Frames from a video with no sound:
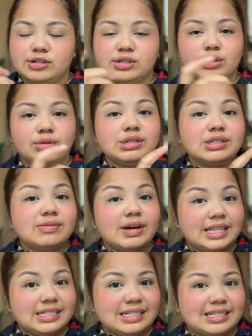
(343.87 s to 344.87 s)
So the reason why
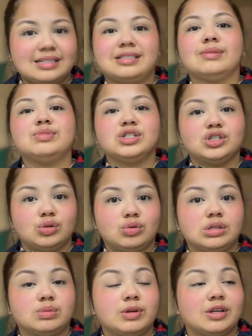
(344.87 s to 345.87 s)
this is a substitute
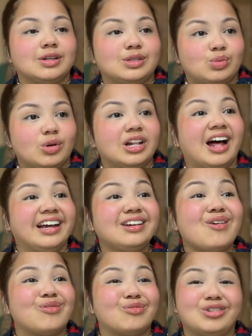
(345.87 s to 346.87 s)
is because, well, I
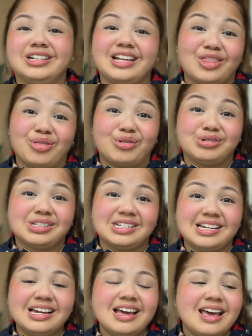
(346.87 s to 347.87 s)
got really
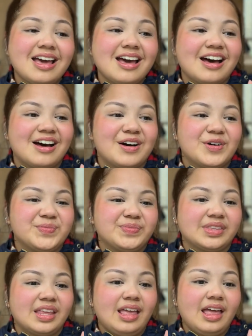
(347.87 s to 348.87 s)
thirsty,
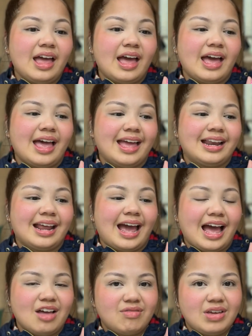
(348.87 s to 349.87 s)
and
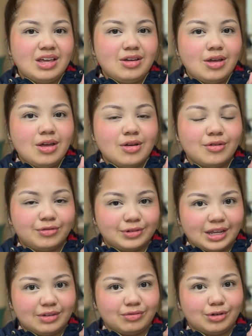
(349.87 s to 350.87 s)
having
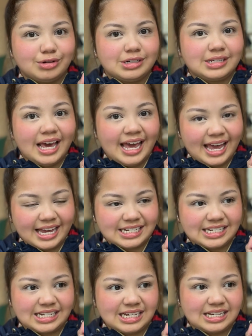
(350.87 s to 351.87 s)
flavored
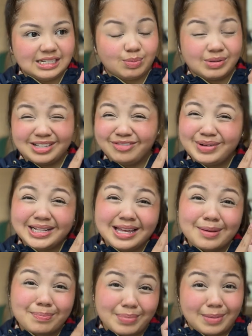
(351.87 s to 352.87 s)
candy,
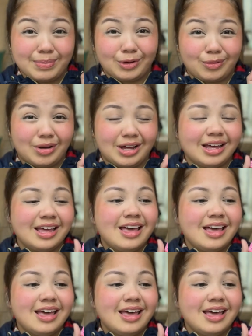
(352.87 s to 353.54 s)
specifically pepacua,